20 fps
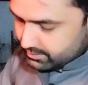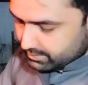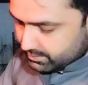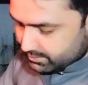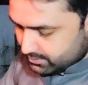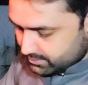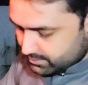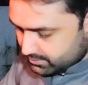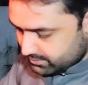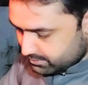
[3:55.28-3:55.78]

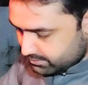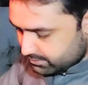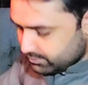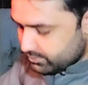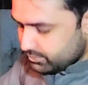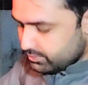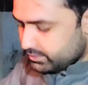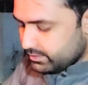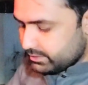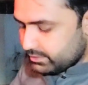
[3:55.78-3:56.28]
and
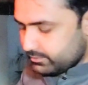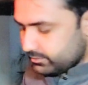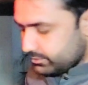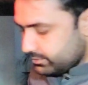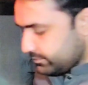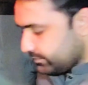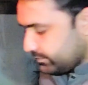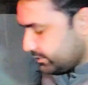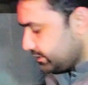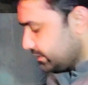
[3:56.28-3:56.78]
lock it
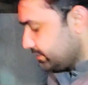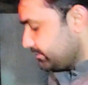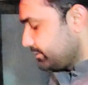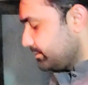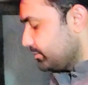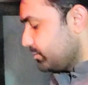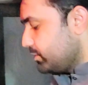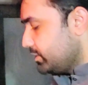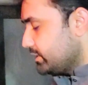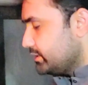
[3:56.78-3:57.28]
wherever
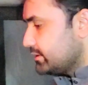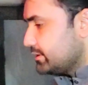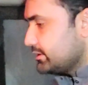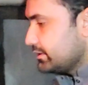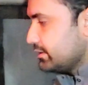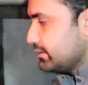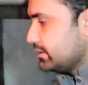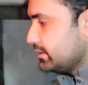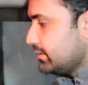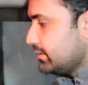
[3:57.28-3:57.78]
you want.